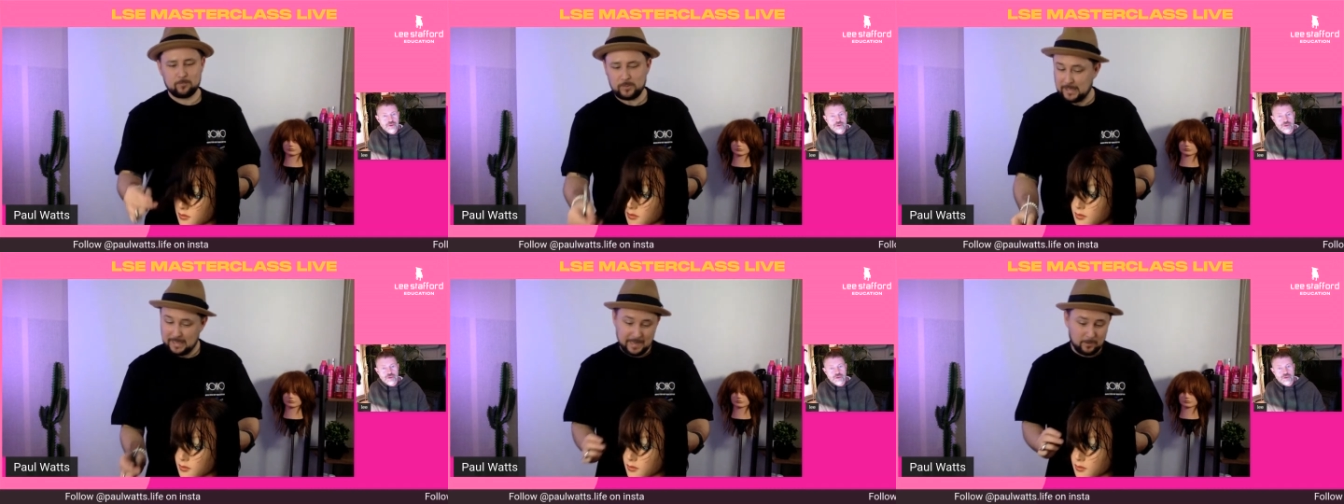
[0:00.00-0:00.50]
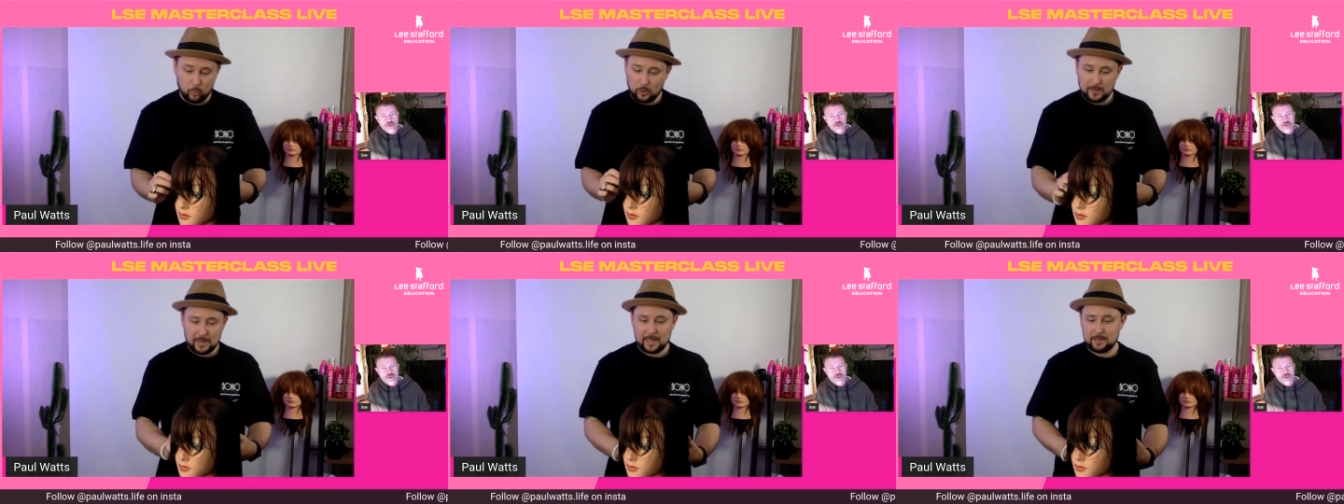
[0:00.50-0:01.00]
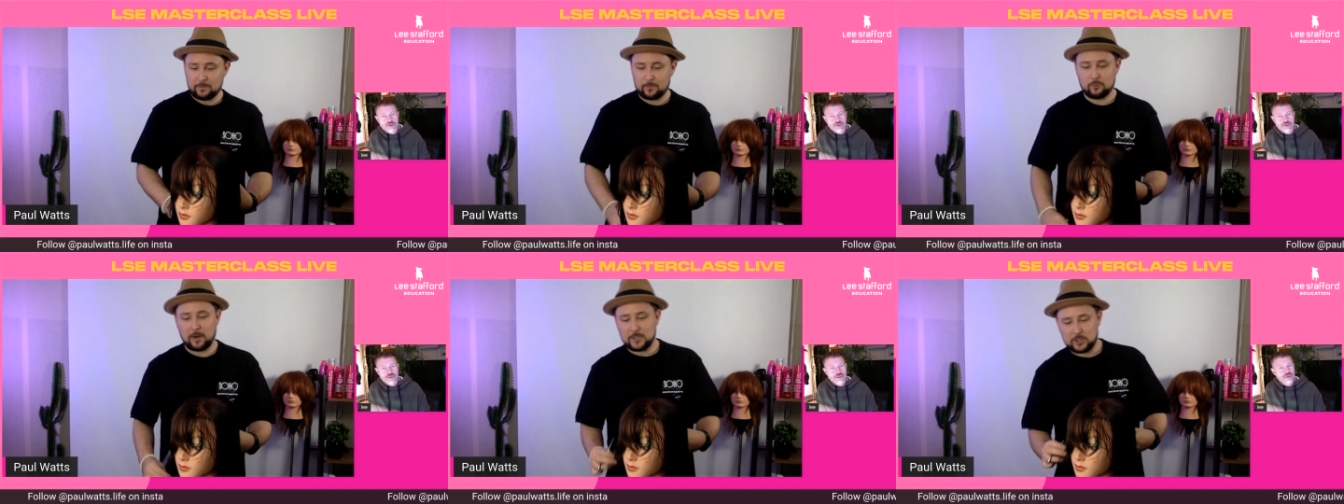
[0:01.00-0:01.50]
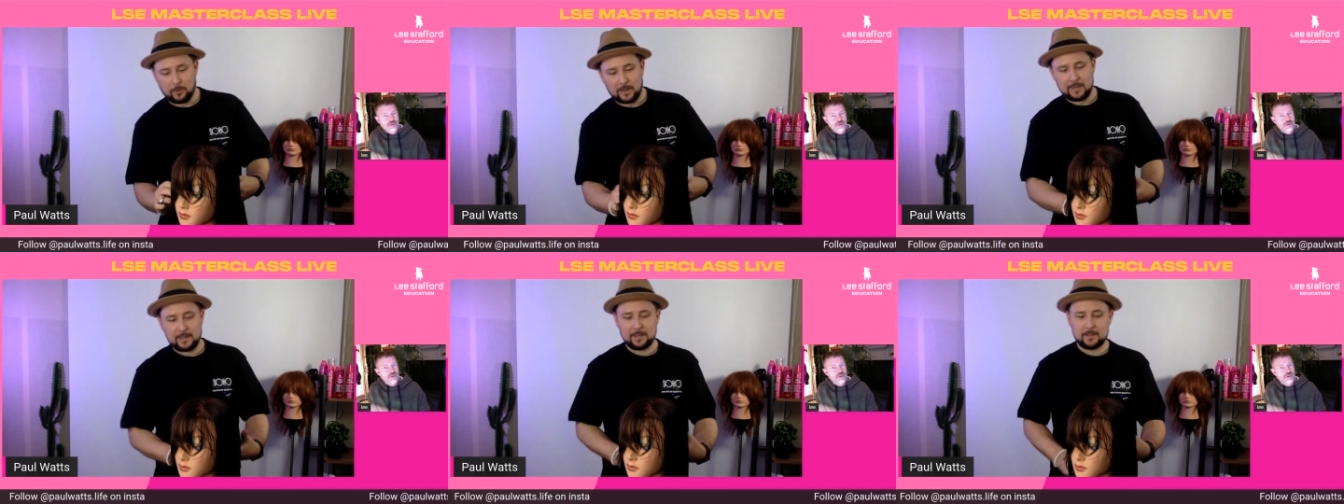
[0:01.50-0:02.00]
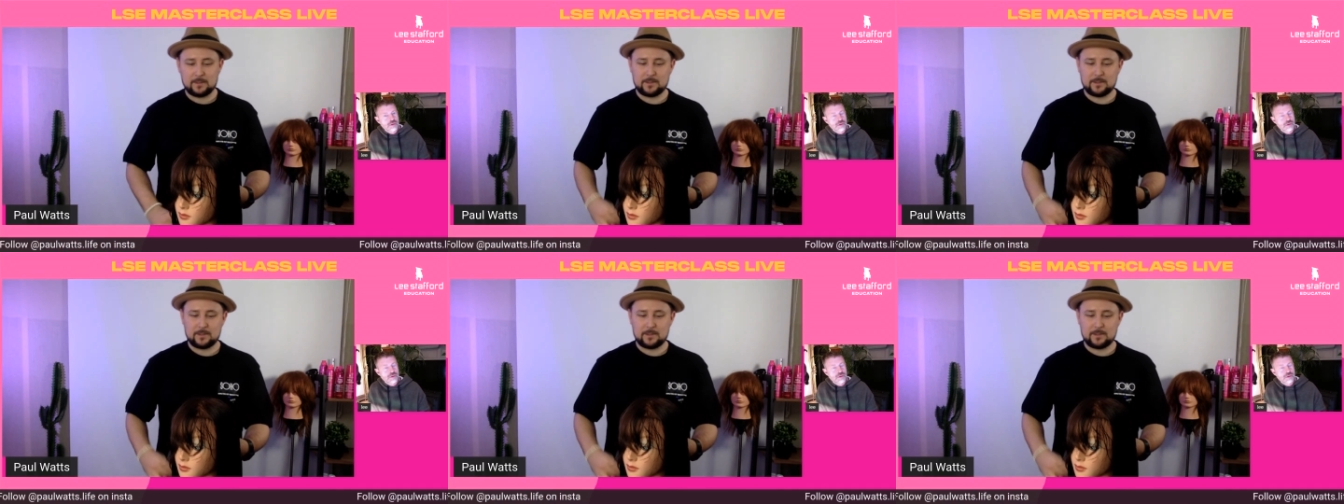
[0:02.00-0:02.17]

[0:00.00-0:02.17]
Yeah, one length, graduated,